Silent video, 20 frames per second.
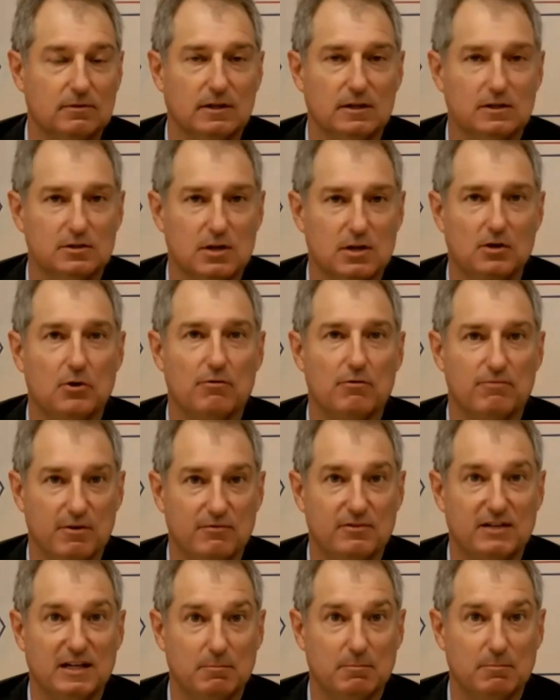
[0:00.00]
is under
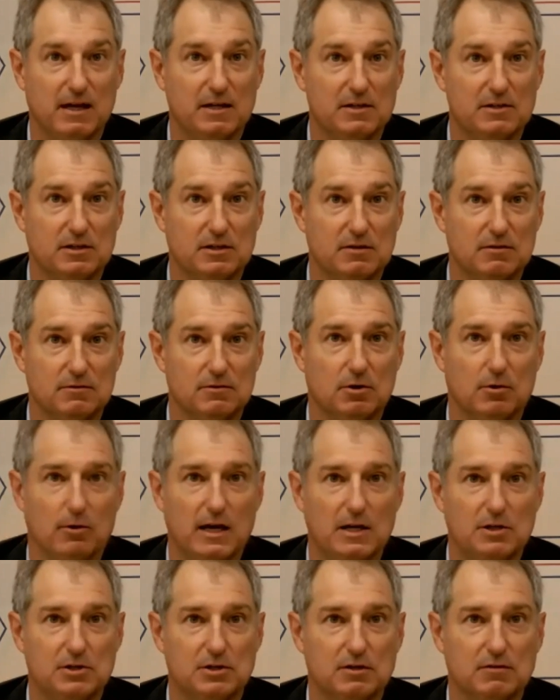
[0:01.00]
15 minutes in
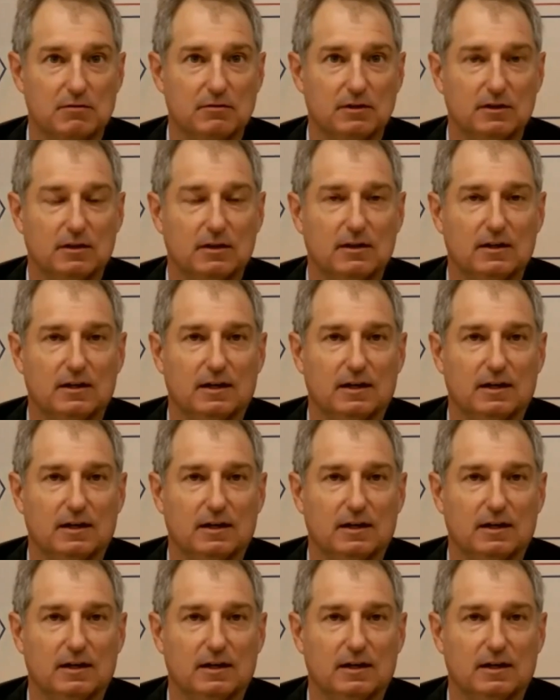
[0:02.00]
duration.